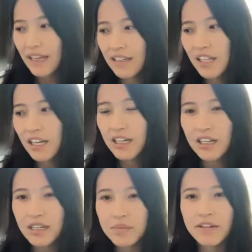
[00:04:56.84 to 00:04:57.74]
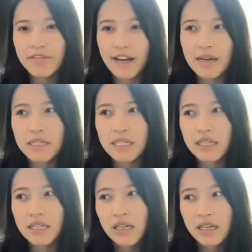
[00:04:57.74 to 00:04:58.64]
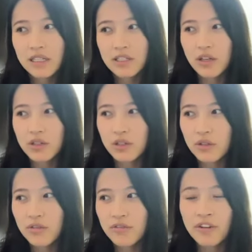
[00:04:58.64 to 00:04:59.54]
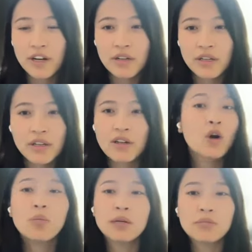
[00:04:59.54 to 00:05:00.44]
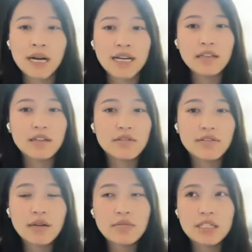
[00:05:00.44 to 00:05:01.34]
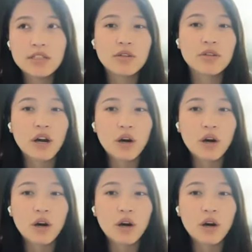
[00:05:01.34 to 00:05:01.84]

And luckily, my family is also very open-minded family. So they